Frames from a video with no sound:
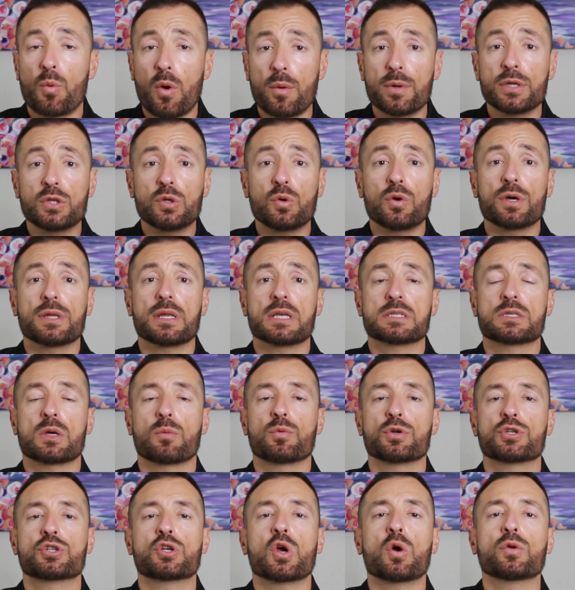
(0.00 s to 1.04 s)
the way we do it is
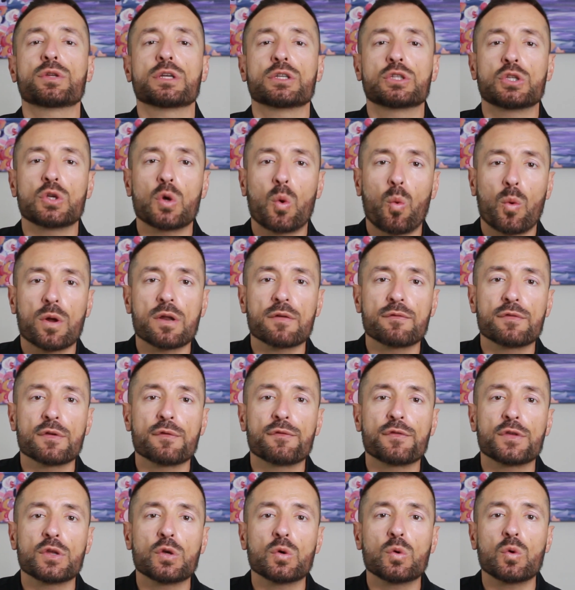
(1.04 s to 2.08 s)
that we show that you're one of
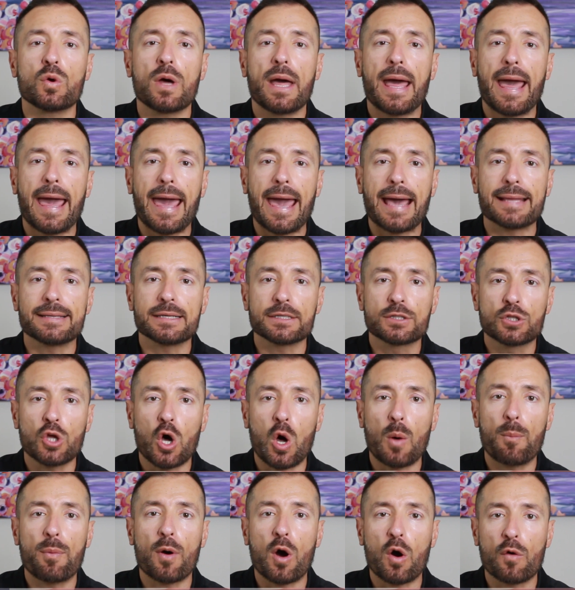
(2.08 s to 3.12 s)
the few at the
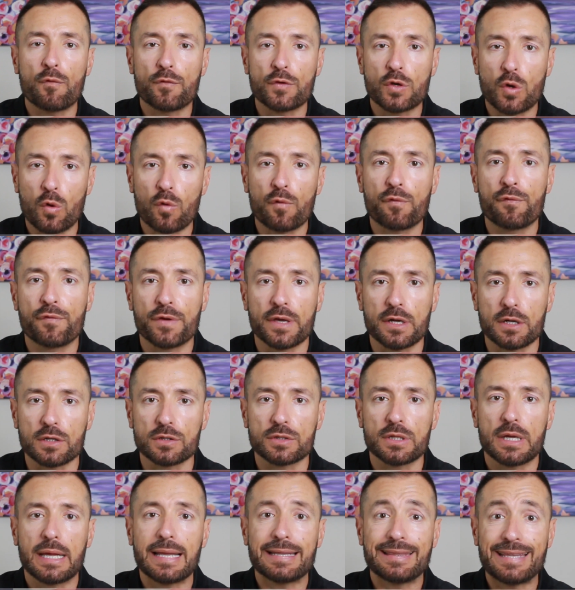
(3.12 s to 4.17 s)
top of your
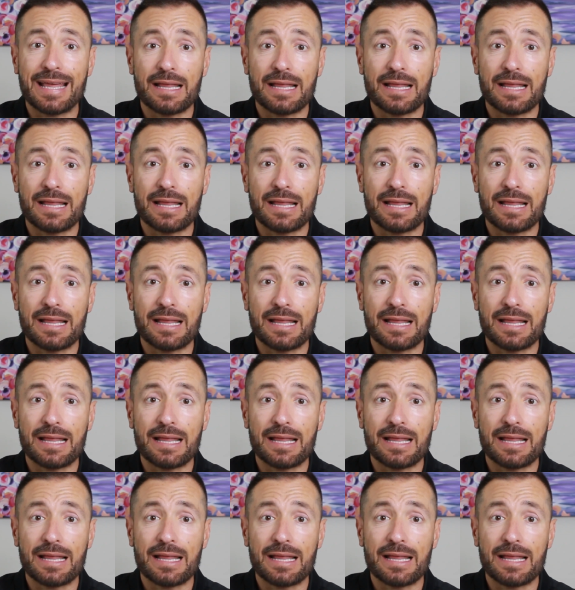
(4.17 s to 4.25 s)
field,